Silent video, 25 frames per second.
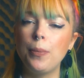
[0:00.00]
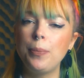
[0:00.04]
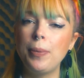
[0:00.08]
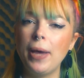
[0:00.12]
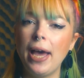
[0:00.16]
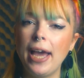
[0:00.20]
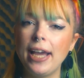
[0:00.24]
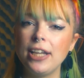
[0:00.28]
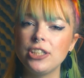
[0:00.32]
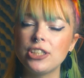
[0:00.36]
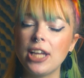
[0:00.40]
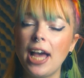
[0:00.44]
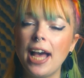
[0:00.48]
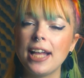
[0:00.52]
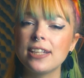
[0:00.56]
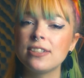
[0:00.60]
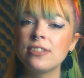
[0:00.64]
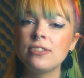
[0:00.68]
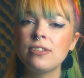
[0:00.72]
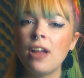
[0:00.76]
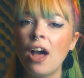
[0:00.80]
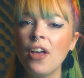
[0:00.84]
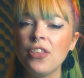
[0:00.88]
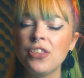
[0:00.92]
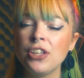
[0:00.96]
page that has
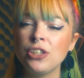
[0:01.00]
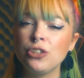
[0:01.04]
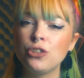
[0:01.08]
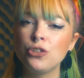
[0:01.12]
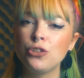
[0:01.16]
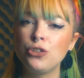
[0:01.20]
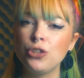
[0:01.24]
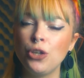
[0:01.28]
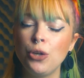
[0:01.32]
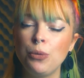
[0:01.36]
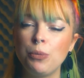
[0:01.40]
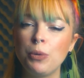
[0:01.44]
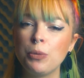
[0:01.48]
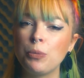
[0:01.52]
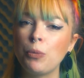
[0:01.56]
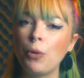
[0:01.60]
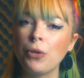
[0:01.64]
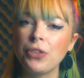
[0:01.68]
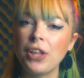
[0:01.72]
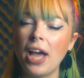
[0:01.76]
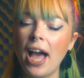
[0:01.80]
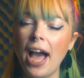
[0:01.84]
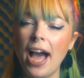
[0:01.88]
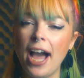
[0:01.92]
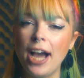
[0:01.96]
nothing to do with what
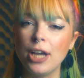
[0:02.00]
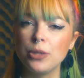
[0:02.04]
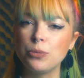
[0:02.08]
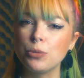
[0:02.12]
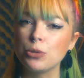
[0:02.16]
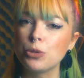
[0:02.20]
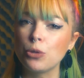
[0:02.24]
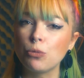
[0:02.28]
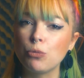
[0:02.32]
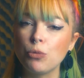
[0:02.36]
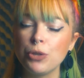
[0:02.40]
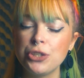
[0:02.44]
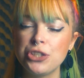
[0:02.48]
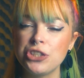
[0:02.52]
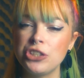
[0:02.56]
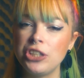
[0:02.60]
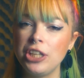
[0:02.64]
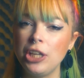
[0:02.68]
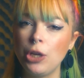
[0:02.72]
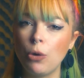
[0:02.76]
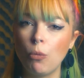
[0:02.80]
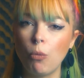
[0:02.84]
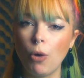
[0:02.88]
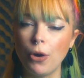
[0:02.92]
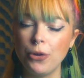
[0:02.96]
the ad was originally
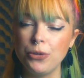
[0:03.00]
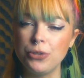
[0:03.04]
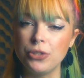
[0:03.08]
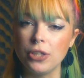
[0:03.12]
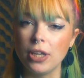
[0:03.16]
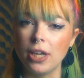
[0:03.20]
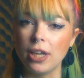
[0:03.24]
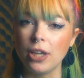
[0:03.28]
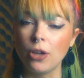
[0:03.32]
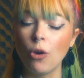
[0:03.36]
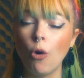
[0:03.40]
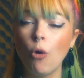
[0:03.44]
quoting,